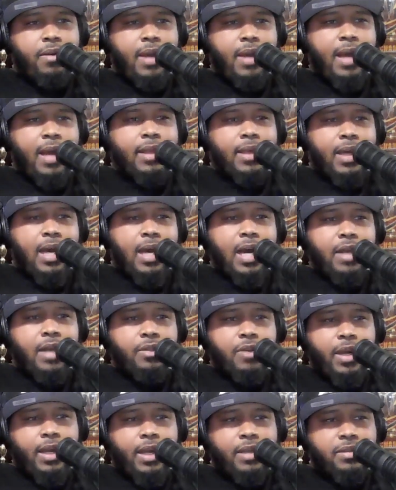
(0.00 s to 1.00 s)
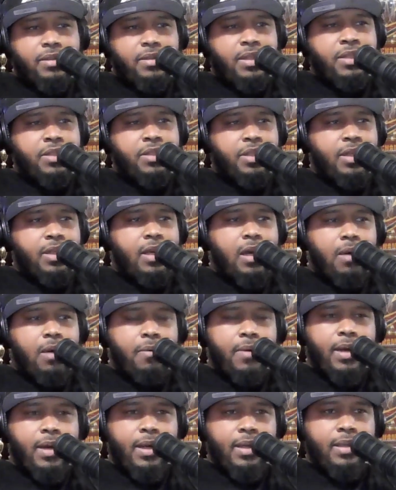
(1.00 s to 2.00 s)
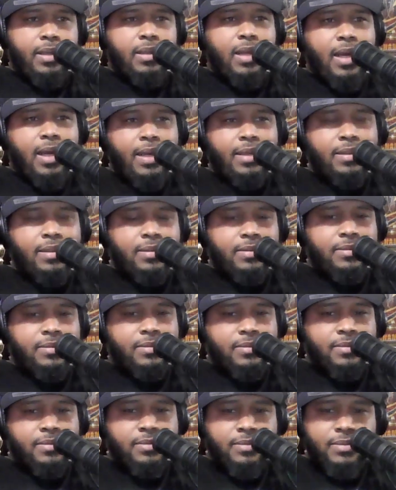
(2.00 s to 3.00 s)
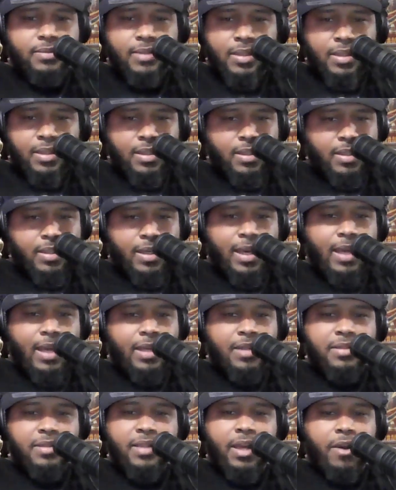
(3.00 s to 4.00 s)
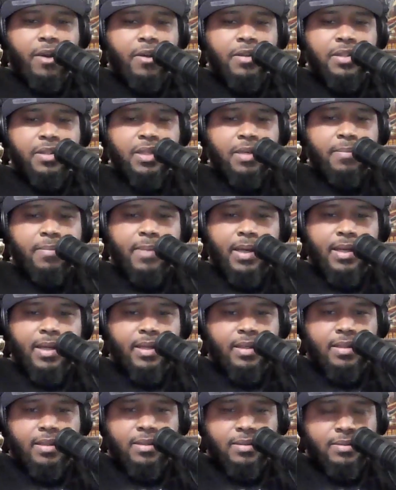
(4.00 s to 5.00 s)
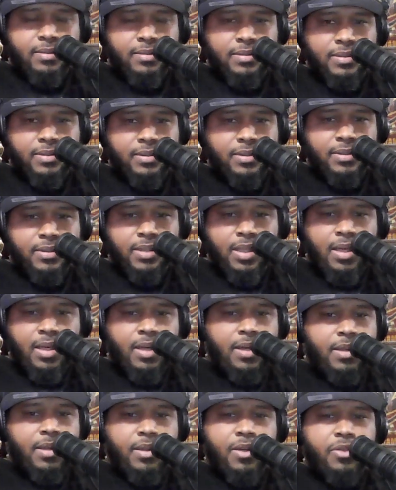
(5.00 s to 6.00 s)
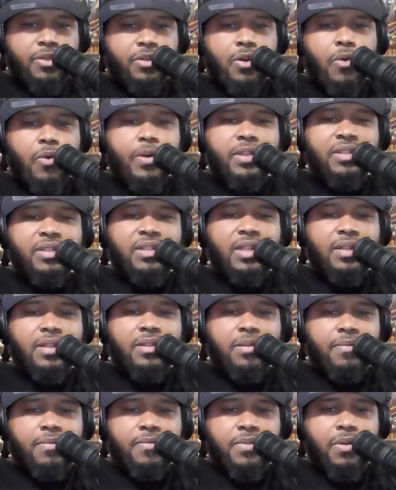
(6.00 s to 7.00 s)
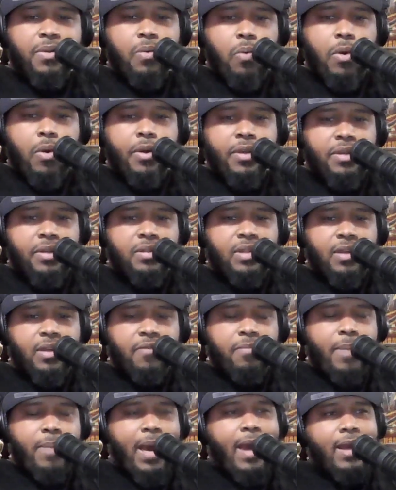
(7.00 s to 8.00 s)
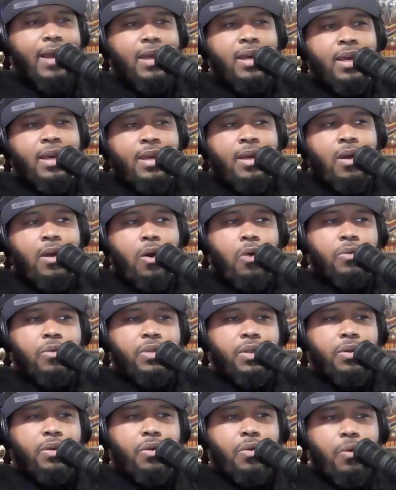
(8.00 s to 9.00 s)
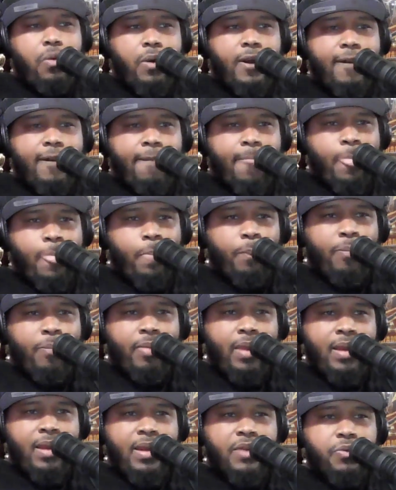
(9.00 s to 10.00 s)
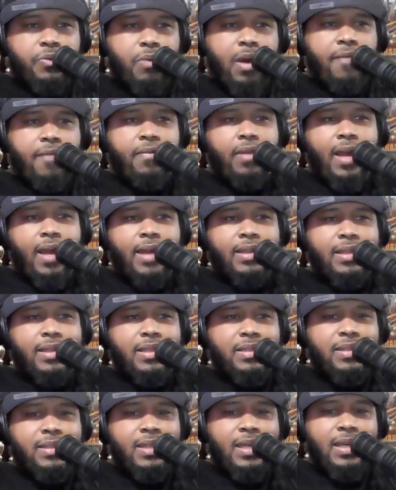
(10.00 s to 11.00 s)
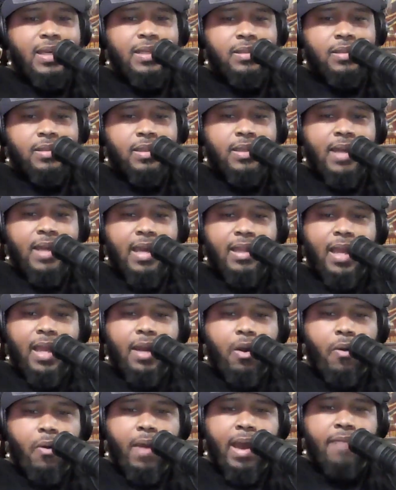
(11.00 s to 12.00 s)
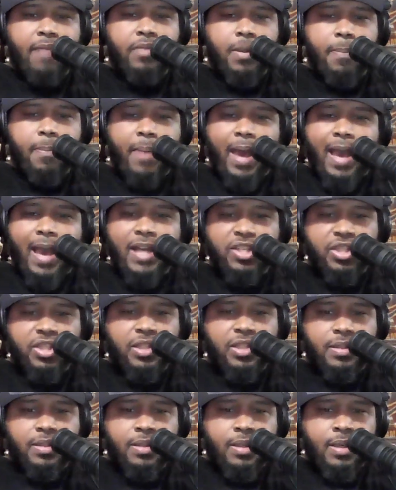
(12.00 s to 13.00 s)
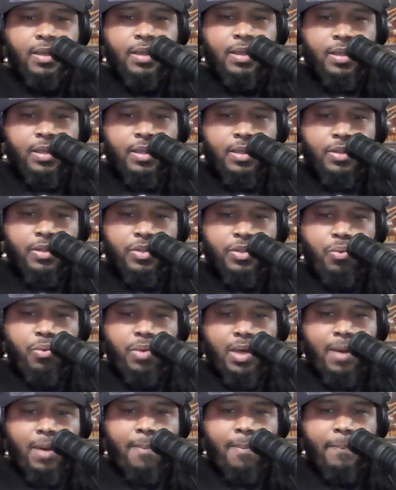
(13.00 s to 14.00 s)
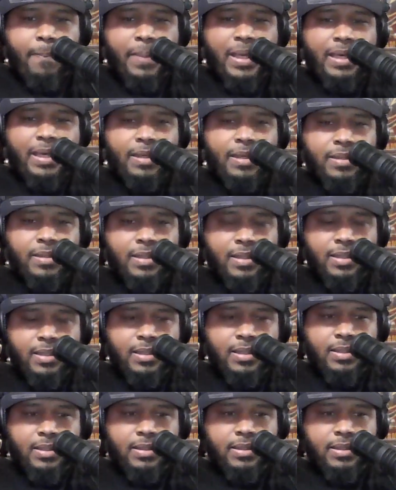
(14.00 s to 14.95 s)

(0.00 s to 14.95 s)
You got the contract extension already. Like, and it's guaranteed money. There's no incentive to work yourself back onto the court. And that's where I feel like these kids today, they don't have the passion to compete.